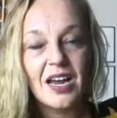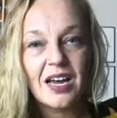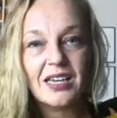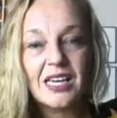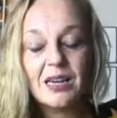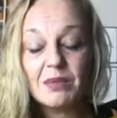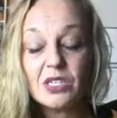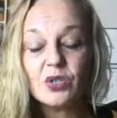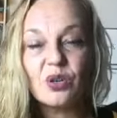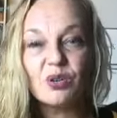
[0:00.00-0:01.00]
I came
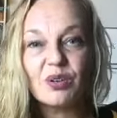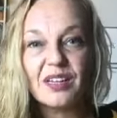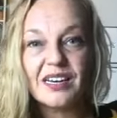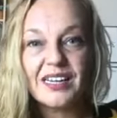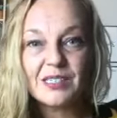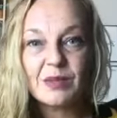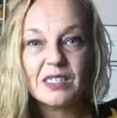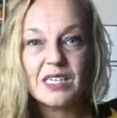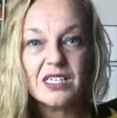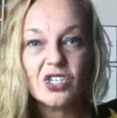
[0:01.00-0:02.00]
into it with an
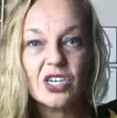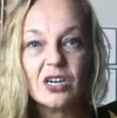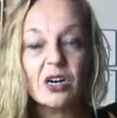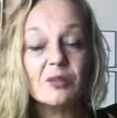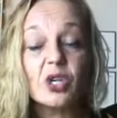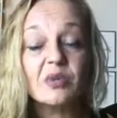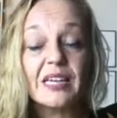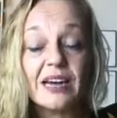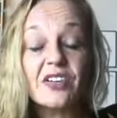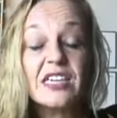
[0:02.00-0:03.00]
expectation, or I'm sorry,
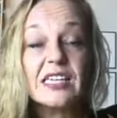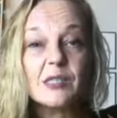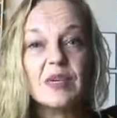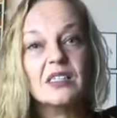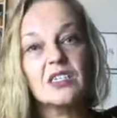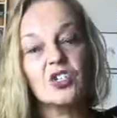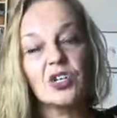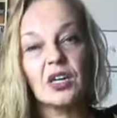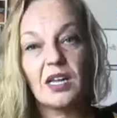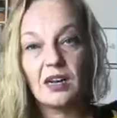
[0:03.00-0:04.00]
without an
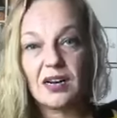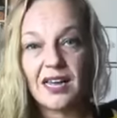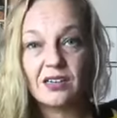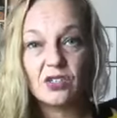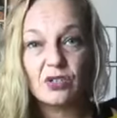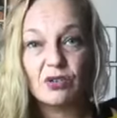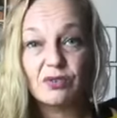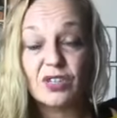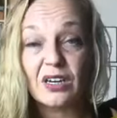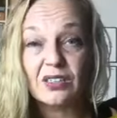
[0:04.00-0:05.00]
expectation and an attitude
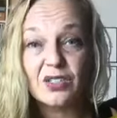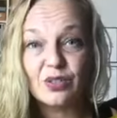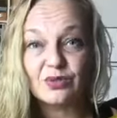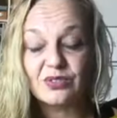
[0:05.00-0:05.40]
of gratitude.